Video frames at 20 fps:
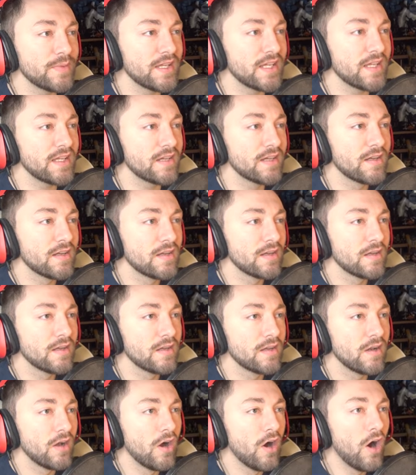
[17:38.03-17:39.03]
me?
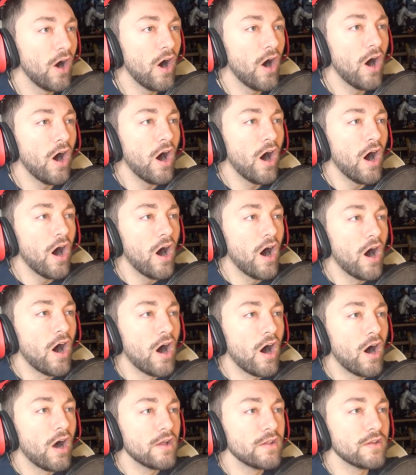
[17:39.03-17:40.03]

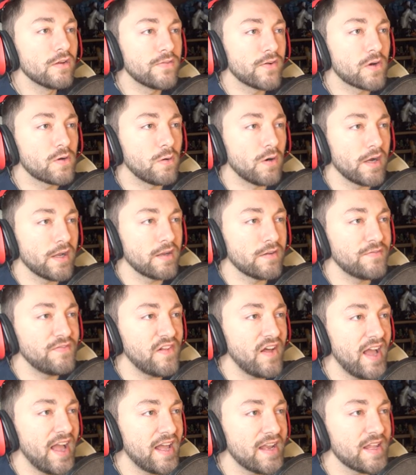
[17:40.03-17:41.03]
You've acquired
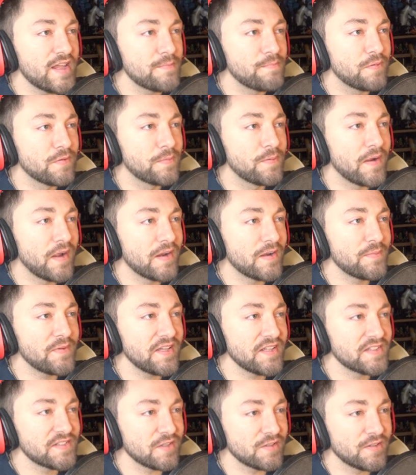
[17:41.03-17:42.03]
Vladdy. Prepare to
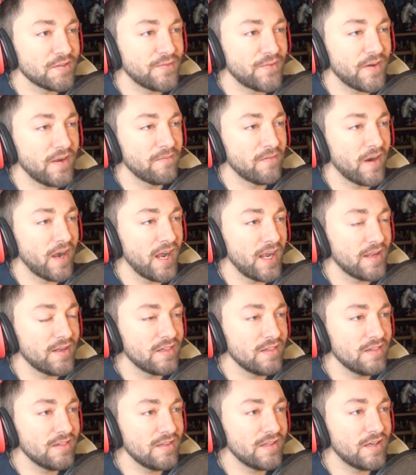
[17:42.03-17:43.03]
be insulted forever. I
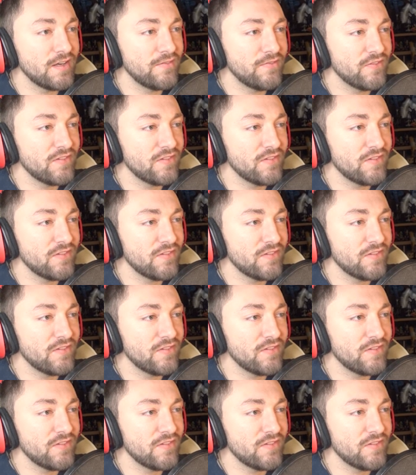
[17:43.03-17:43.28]
love